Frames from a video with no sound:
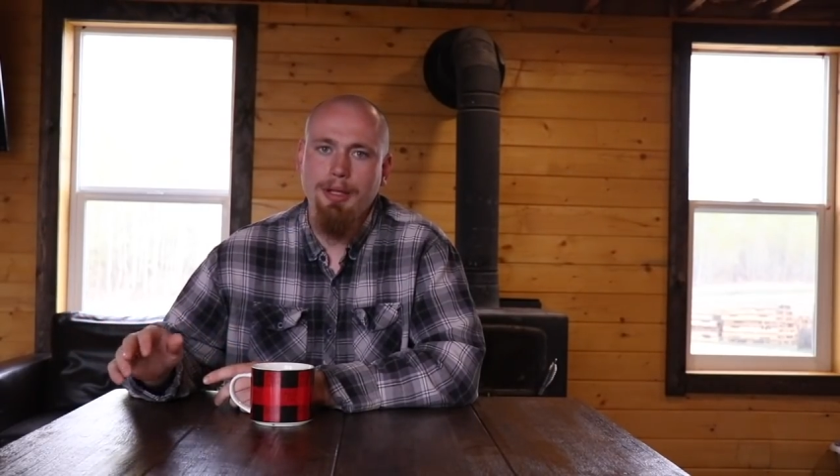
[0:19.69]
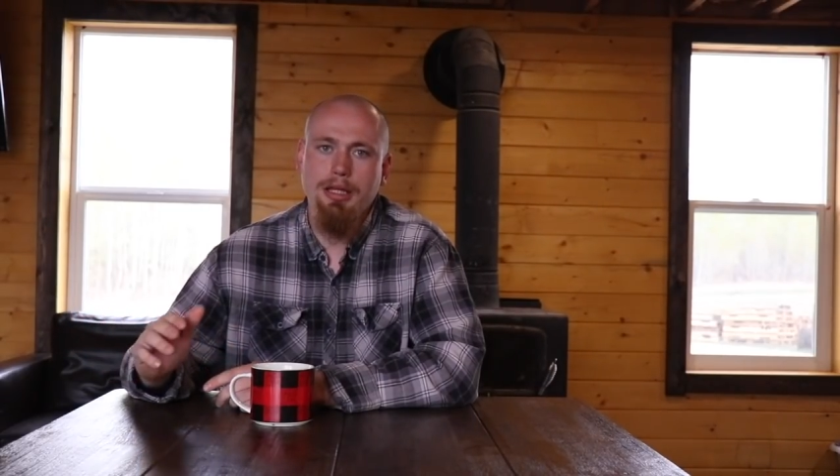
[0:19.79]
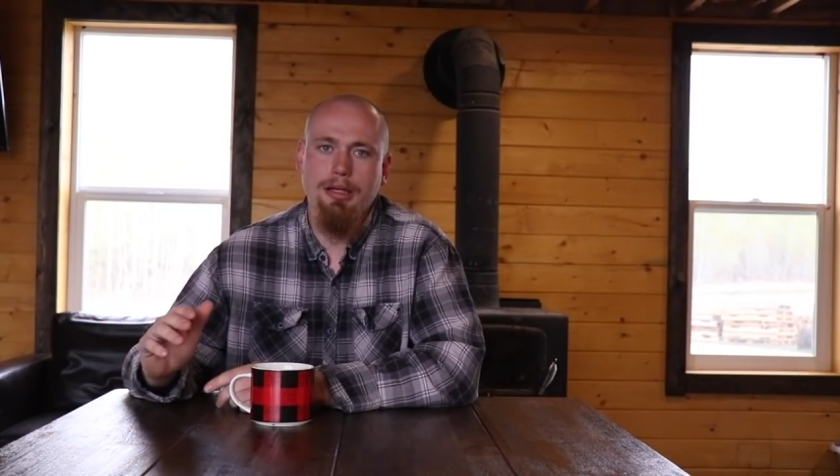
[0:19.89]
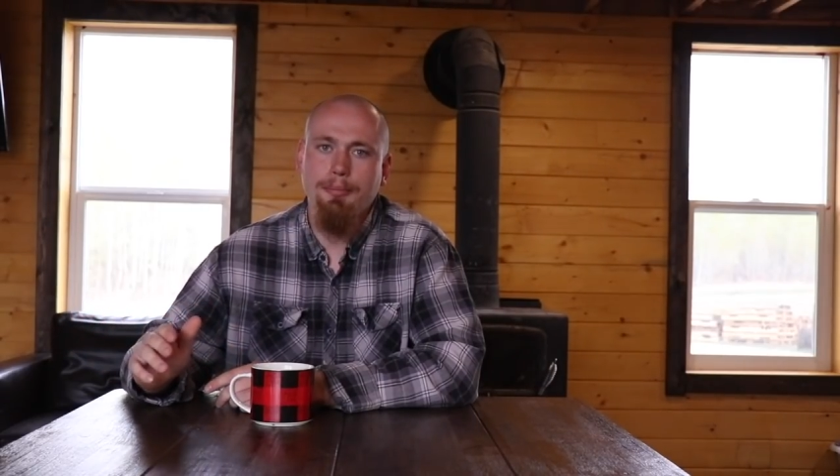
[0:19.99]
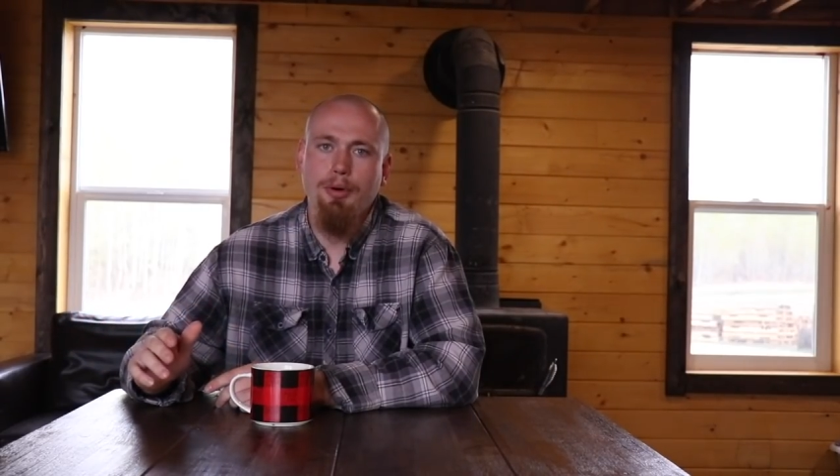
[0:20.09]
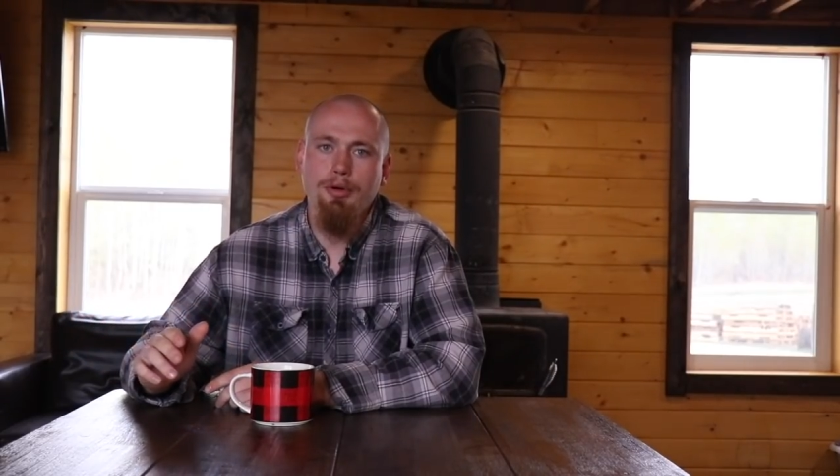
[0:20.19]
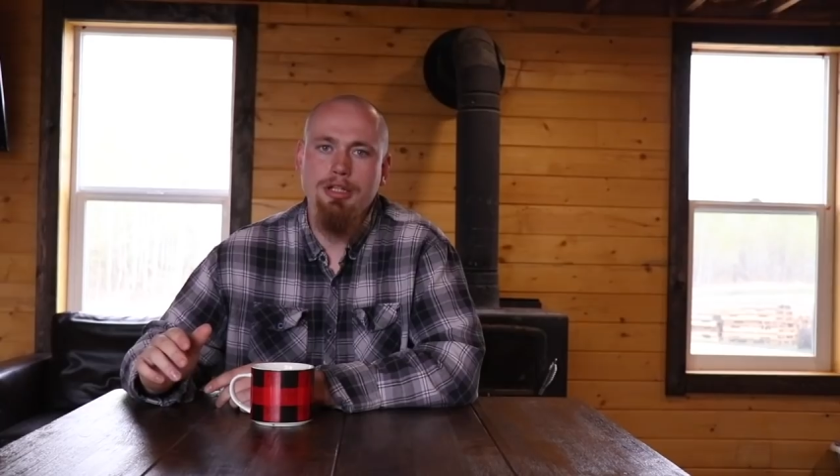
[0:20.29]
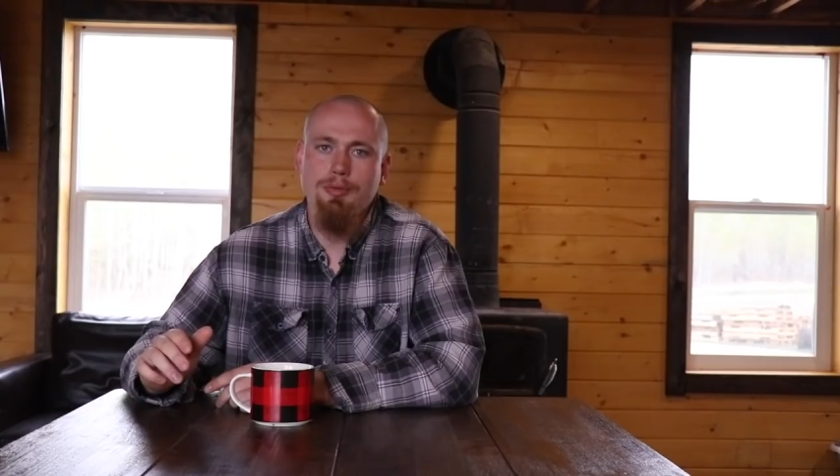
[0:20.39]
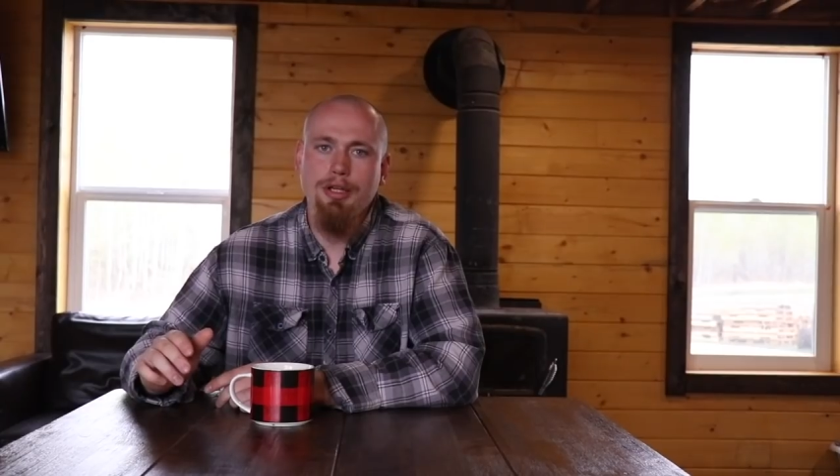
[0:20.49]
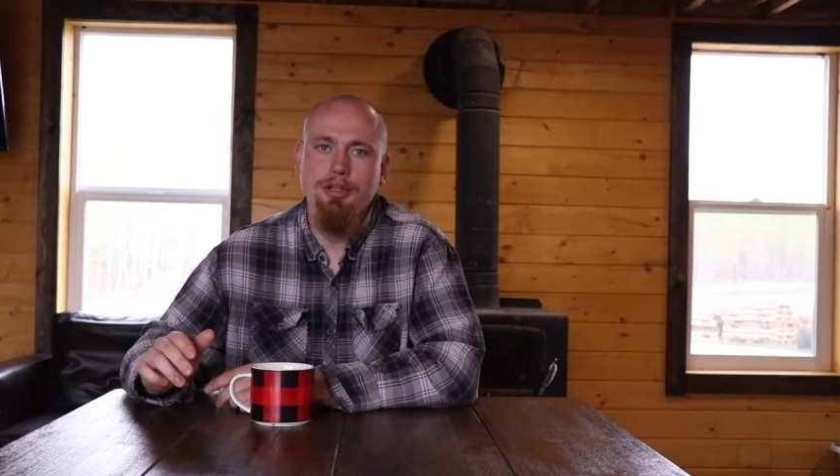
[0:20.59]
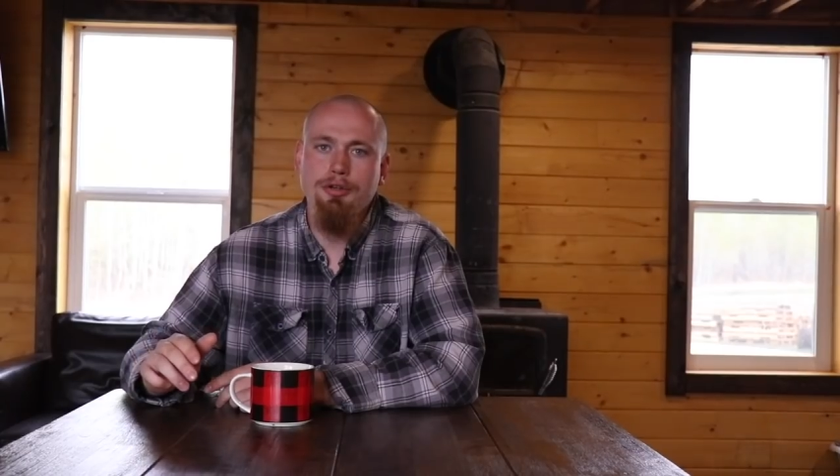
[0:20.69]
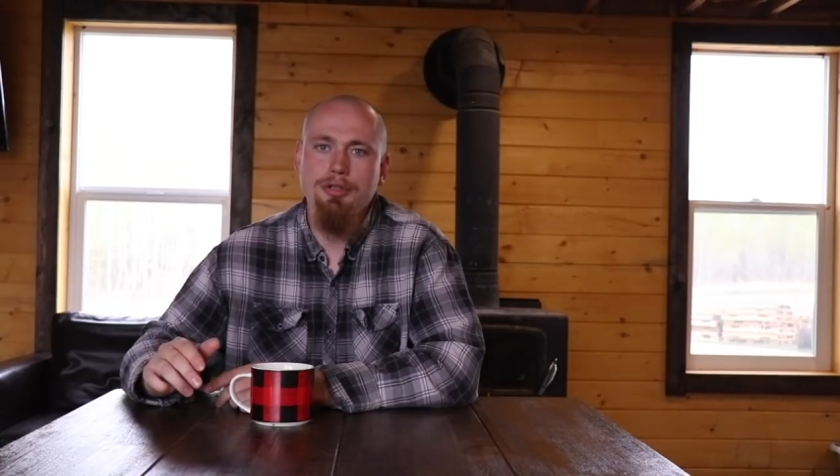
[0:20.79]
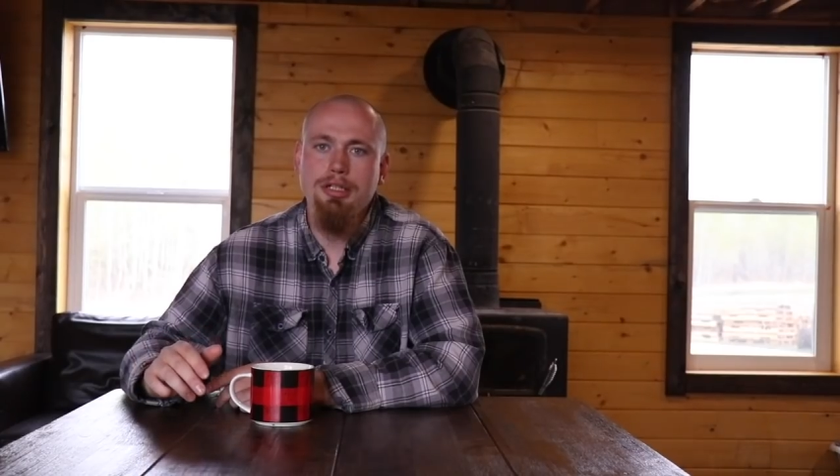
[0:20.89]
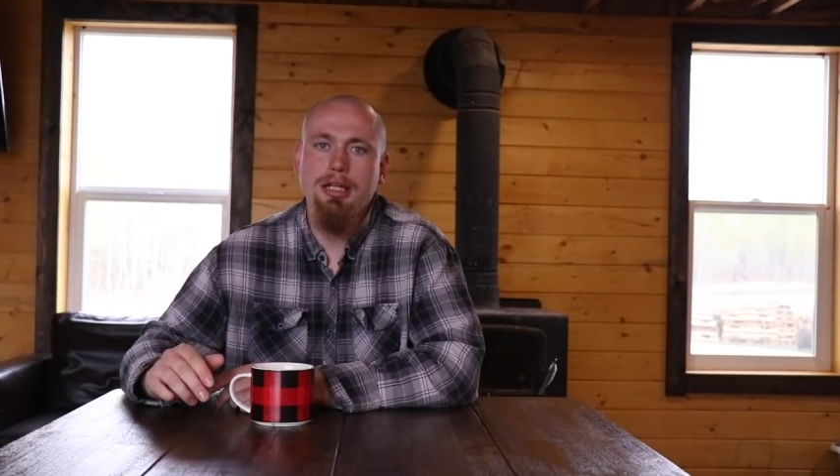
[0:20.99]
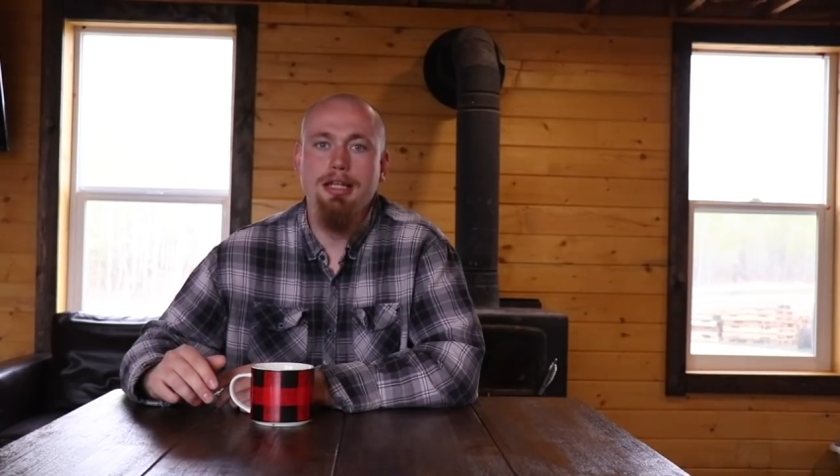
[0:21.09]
and the components we used,